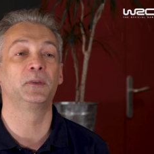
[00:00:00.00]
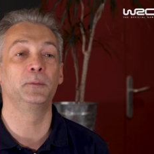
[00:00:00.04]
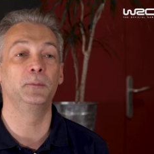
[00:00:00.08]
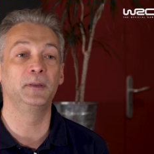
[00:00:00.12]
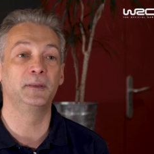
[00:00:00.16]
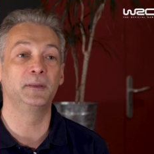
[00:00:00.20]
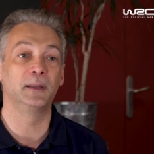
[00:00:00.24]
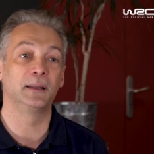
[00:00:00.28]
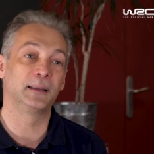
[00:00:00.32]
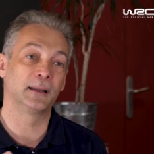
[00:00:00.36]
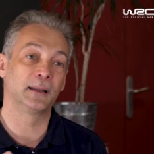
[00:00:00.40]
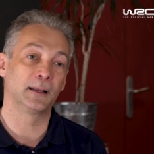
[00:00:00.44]

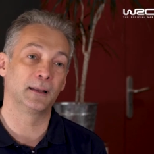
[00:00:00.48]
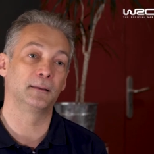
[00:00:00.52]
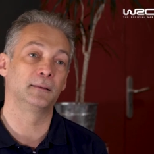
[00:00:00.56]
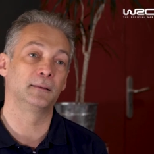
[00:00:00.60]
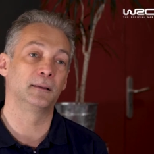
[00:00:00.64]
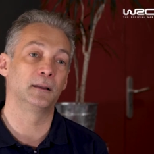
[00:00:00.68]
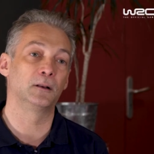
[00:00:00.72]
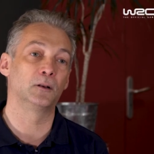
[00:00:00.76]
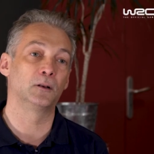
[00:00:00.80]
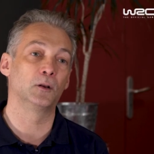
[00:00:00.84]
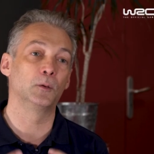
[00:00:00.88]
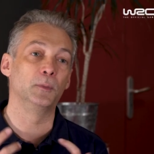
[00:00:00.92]
And this is
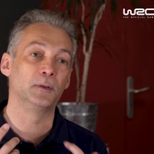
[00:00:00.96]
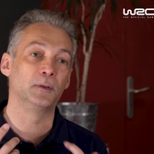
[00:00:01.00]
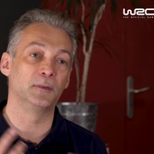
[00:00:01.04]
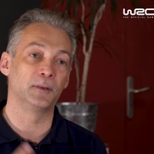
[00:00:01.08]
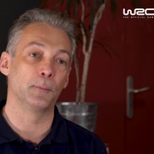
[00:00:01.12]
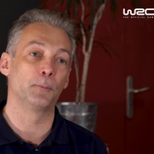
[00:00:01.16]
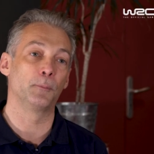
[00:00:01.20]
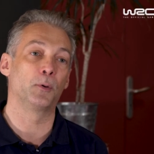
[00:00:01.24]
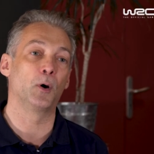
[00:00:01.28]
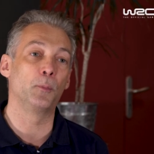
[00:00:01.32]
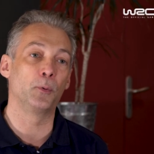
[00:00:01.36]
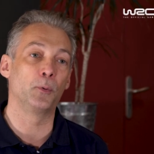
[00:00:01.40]
something the
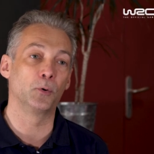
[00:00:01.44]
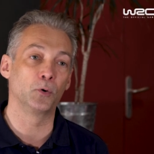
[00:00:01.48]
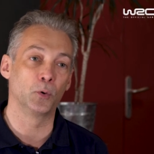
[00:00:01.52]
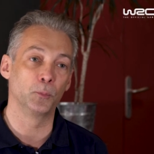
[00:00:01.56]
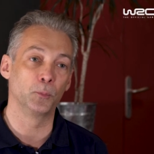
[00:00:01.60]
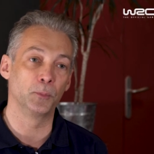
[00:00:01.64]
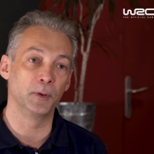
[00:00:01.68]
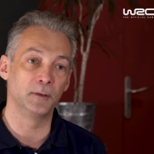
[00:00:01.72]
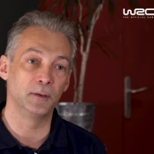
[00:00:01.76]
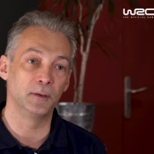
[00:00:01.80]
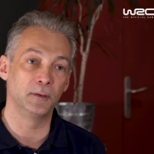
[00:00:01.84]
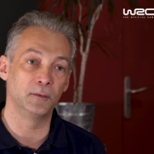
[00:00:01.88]
community
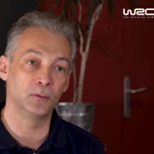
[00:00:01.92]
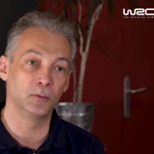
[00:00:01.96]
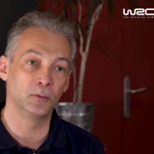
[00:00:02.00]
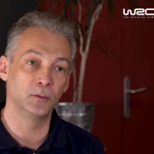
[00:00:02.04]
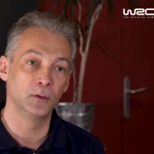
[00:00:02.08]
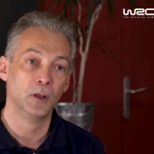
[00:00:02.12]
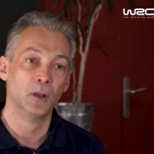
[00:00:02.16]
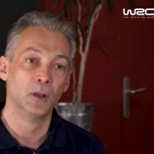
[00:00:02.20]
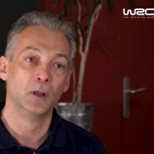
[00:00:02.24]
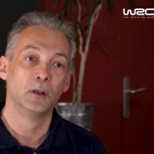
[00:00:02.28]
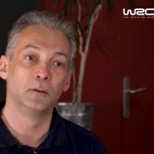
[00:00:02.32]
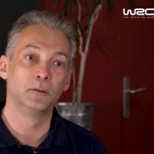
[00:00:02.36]
have been
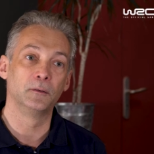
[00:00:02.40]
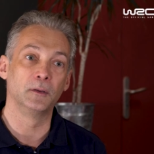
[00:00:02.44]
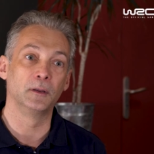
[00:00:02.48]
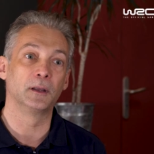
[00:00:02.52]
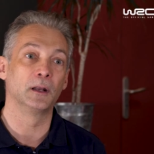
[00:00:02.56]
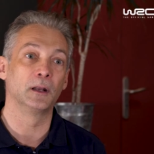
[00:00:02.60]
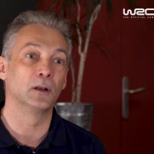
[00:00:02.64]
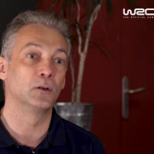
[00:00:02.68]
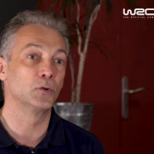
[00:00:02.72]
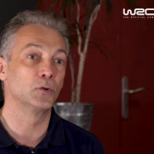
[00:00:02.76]
really wanting.